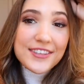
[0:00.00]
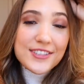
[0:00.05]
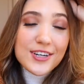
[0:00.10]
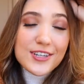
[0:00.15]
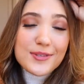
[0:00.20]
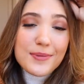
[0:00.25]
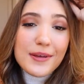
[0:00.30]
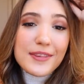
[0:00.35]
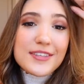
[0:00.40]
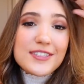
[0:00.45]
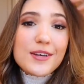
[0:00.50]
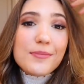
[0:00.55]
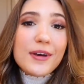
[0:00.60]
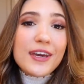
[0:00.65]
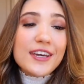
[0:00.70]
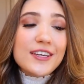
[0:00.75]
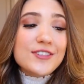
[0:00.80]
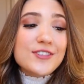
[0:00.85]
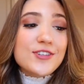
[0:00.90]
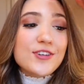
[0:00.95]
I talked about this on
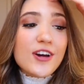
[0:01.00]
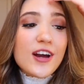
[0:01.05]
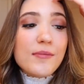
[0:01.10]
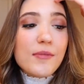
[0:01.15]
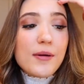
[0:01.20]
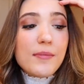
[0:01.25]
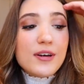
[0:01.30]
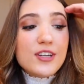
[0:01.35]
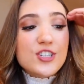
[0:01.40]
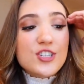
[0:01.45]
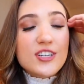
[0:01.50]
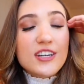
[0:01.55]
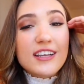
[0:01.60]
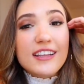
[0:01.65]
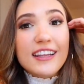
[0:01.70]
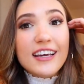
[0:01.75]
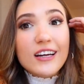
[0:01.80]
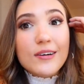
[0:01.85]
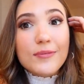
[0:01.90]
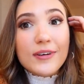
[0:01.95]
my Instagram, I mentioned
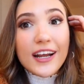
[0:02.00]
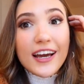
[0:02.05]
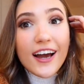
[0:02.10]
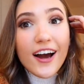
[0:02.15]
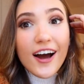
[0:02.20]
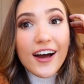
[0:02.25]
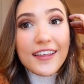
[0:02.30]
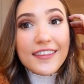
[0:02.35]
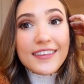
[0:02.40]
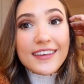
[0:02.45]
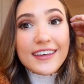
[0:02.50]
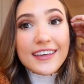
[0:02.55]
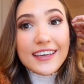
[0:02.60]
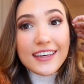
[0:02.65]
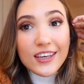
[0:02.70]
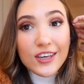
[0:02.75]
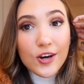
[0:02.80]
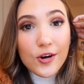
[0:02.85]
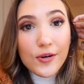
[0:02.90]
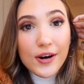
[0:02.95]
it there, but I got the
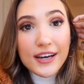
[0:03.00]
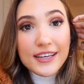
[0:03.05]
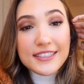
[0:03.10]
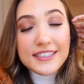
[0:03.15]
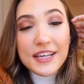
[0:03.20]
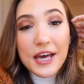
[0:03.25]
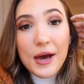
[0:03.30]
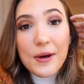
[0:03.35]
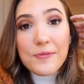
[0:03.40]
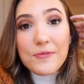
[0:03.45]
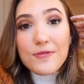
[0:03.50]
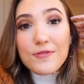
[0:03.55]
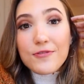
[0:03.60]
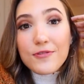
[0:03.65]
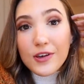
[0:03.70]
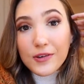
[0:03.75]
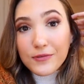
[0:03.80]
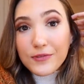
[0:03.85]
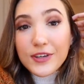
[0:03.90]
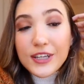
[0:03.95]
EOS
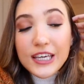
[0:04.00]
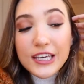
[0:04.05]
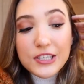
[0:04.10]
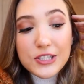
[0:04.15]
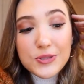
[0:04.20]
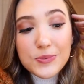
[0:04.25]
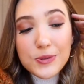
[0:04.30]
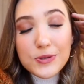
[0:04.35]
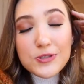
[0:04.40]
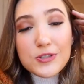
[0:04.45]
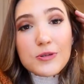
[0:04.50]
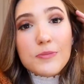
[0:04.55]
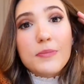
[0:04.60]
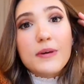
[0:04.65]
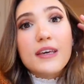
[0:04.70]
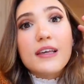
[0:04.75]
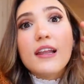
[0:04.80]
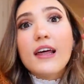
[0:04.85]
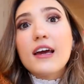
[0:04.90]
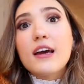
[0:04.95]
M50. It's supposed to
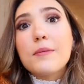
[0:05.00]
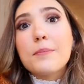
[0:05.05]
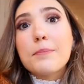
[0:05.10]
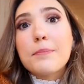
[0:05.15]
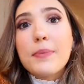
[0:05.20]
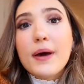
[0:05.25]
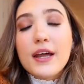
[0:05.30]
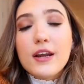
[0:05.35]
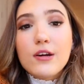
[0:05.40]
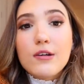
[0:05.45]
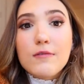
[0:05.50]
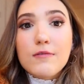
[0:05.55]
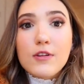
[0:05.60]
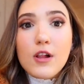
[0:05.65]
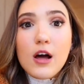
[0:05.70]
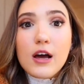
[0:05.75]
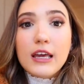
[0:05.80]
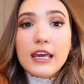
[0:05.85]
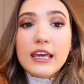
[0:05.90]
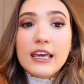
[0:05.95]
be like a better
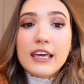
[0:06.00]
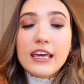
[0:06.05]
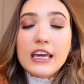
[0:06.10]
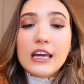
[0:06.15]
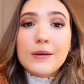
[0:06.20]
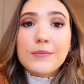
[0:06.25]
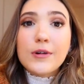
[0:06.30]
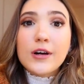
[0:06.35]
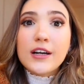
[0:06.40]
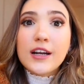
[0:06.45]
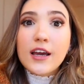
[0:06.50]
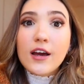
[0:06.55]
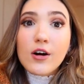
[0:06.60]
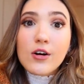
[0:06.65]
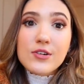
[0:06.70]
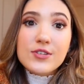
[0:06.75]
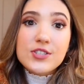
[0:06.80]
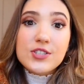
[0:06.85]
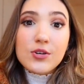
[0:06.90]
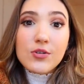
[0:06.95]
vlogging camera, and I
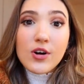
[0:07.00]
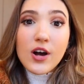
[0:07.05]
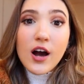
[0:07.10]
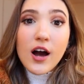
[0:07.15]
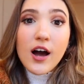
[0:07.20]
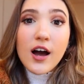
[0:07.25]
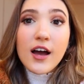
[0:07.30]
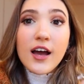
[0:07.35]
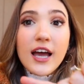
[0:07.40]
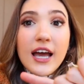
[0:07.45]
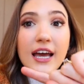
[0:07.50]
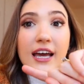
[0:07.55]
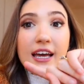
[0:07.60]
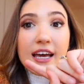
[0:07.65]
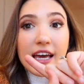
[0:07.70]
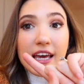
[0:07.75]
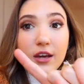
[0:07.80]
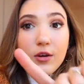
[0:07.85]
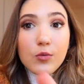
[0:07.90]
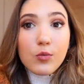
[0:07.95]
also got
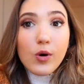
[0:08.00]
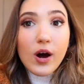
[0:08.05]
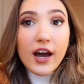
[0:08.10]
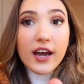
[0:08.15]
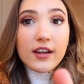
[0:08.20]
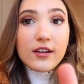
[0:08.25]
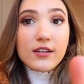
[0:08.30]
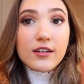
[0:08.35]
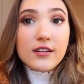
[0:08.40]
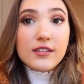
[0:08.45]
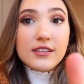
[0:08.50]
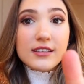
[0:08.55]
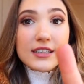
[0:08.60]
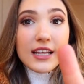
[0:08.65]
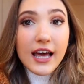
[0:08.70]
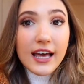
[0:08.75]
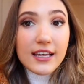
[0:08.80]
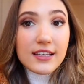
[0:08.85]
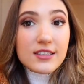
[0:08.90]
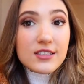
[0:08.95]
a wider
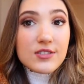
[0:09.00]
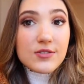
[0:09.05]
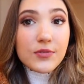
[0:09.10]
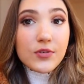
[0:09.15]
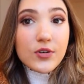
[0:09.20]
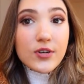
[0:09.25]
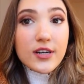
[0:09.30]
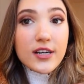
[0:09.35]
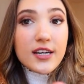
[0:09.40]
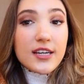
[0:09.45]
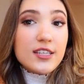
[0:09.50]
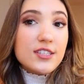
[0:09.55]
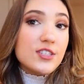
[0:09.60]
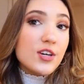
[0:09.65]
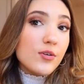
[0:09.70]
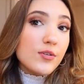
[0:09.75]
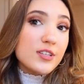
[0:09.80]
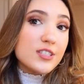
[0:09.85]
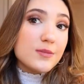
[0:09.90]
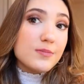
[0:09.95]
lens for it,
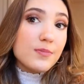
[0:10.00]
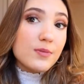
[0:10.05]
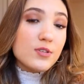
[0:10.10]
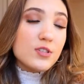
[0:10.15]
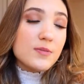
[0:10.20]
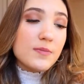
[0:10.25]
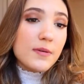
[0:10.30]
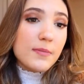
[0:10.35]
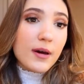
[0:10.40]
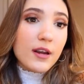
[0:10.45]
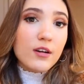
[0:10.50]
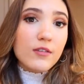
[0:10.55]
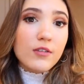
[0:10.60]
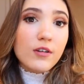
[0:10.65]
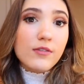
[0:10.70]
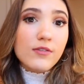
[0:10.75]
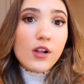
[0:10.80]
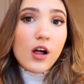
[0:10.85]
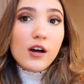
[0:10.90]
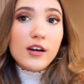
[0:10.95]
so it's supposed to be better
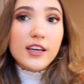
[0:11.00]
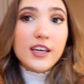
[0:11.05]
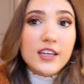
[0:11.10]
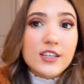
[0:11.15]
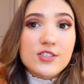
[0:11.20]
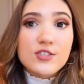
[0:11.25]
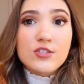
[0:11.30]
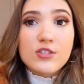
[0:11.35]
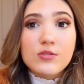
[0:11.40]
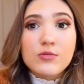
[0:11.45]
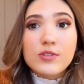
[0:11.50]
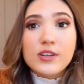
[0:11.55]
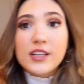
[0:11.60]
for vlogging because you can